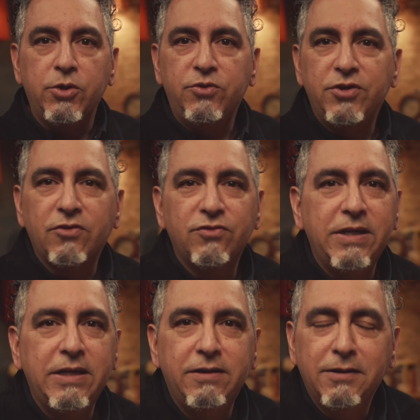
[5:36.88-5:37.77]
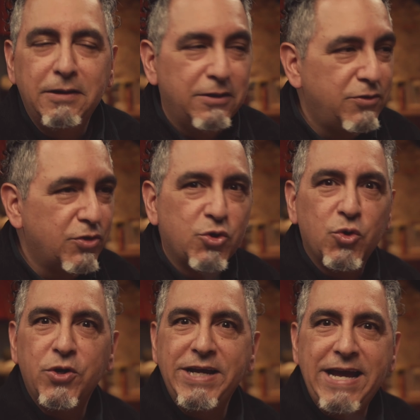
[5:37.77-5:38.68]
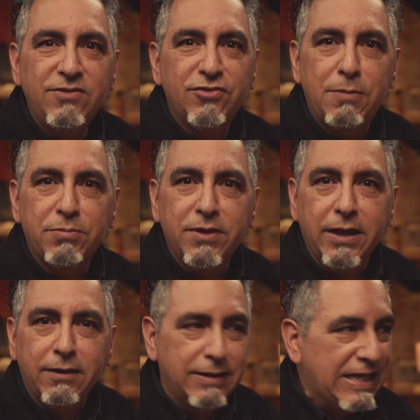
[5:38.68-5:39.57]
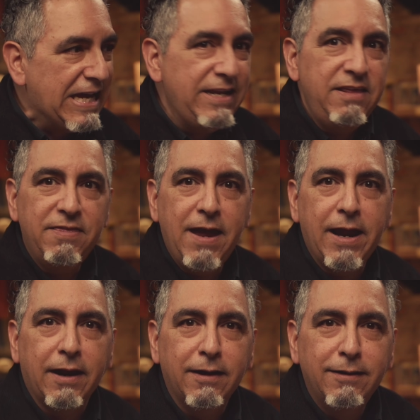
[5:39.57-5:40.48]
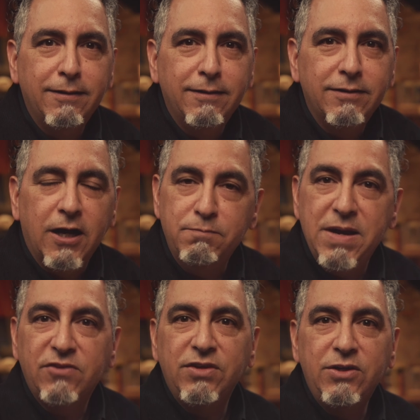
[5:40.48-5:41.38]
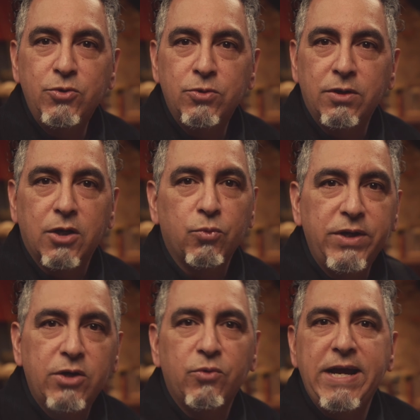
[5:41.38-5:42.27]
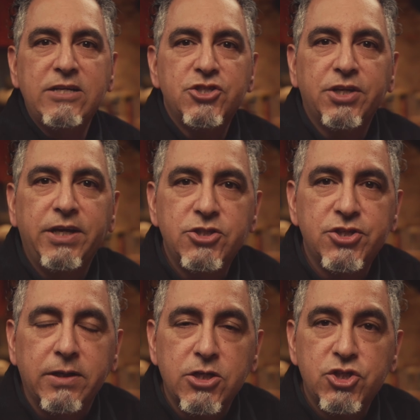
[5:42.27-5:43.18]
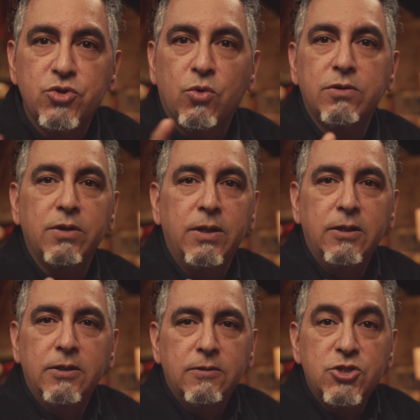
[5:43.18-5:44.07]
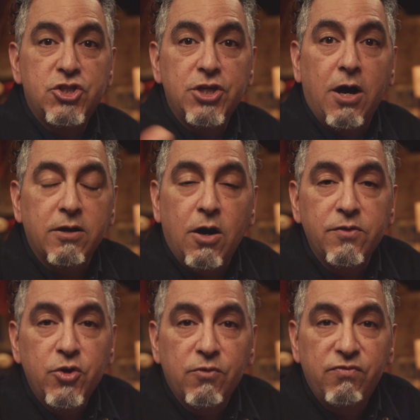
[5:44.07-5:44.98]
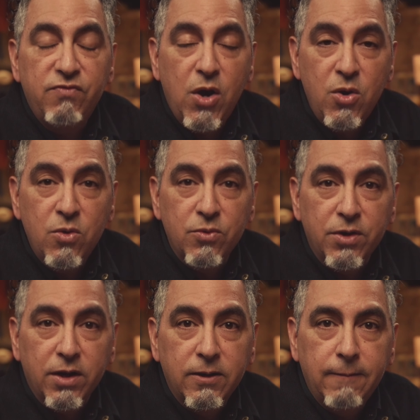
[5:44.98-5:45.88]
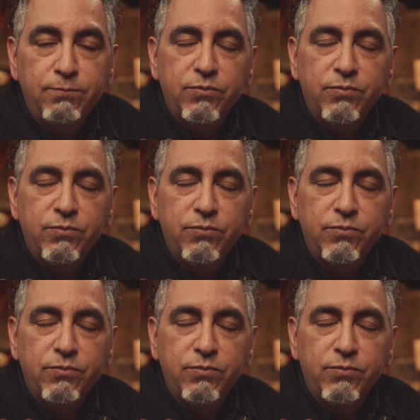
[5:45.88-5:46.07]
You just need to create something, anything. A messy doodle, a rearranged kitchen, a short shot on your phone.